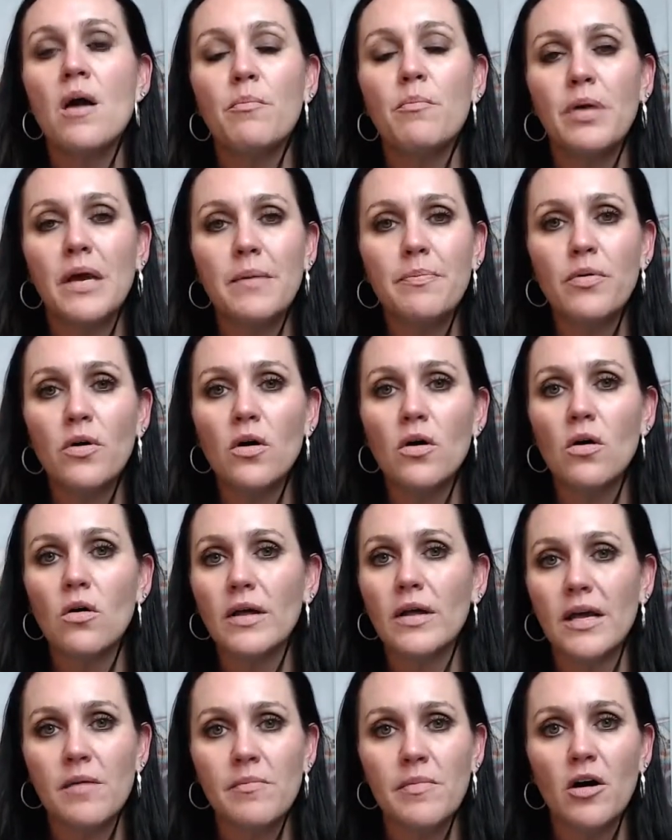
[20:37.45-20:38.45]

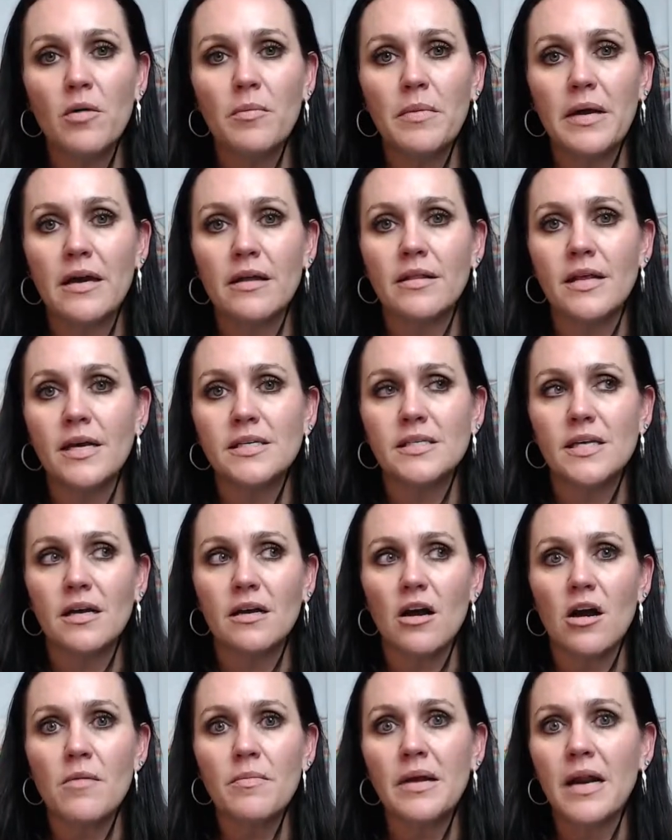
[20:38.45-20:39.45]
People email me and they say,
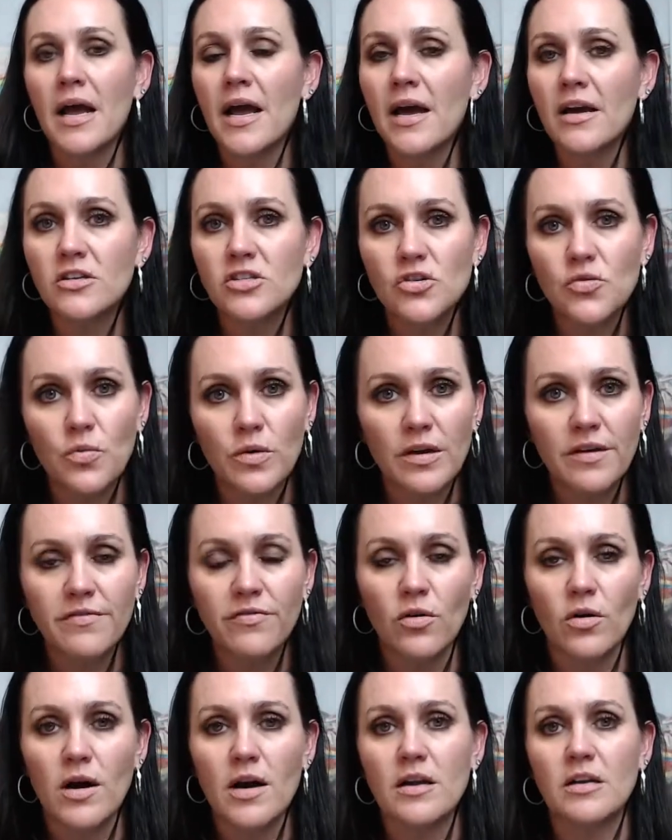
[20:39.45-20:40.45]
Carmen, I had
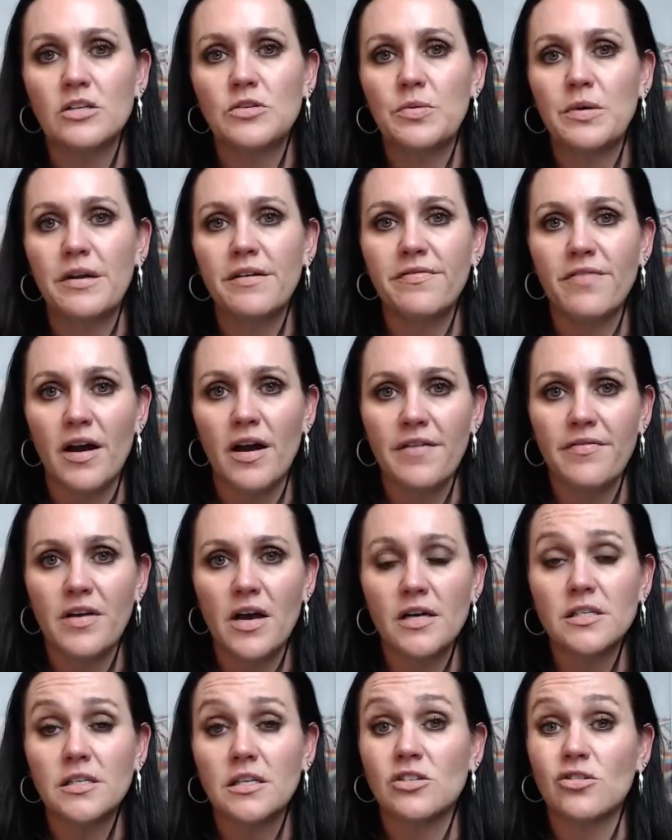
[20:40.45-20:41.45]
24 out of 25
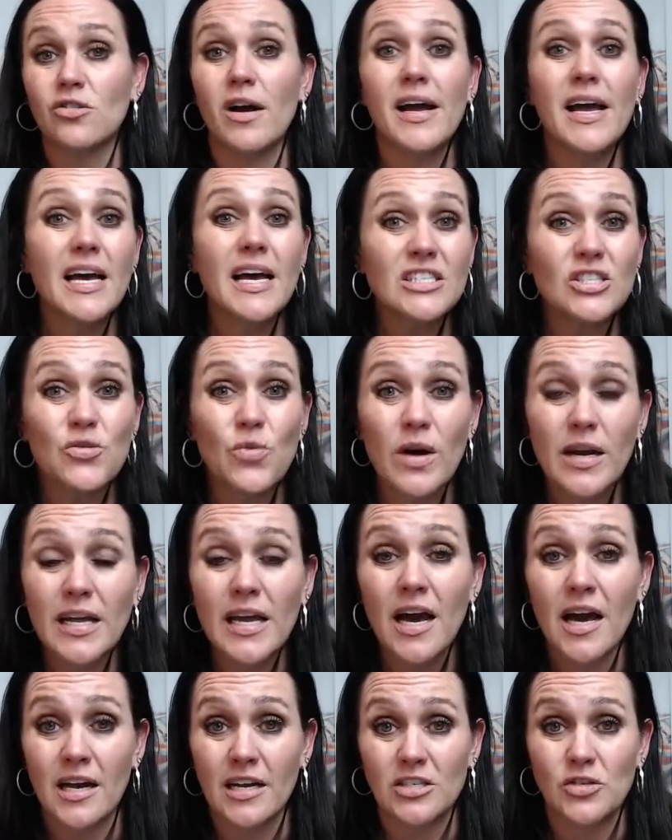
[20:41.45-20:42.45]
yeses, or I had
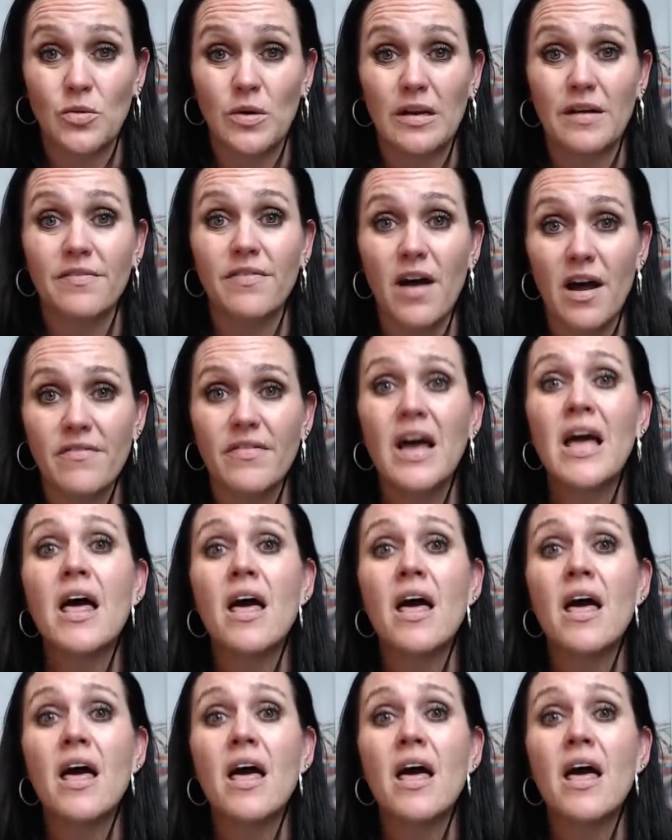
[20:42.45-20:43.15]
20 out of 25.